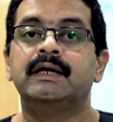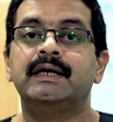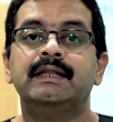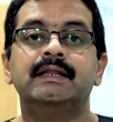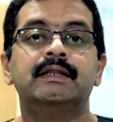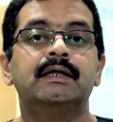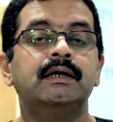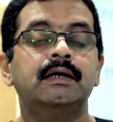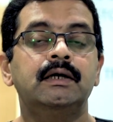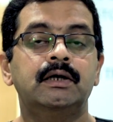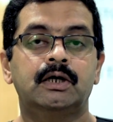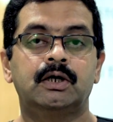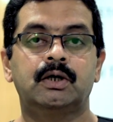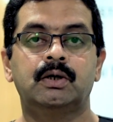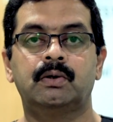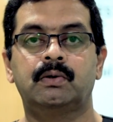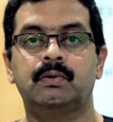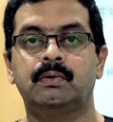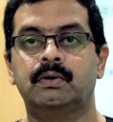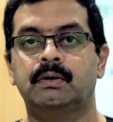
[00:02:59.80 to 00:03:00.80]
in the
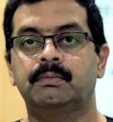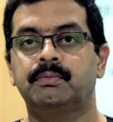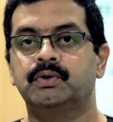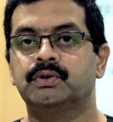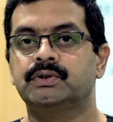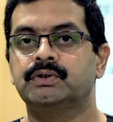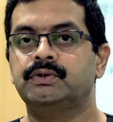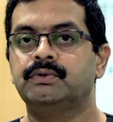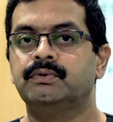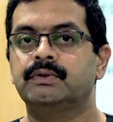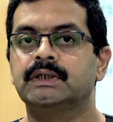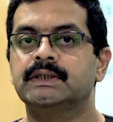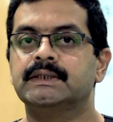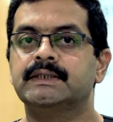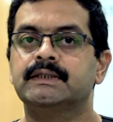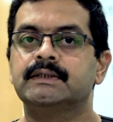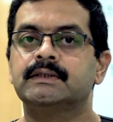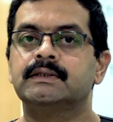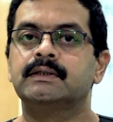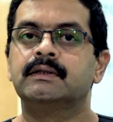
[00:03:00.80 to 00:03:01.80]
corona positive
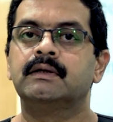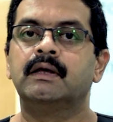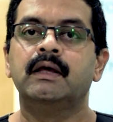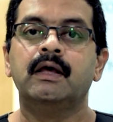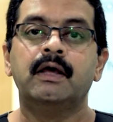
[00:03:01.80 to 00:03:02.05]
cases,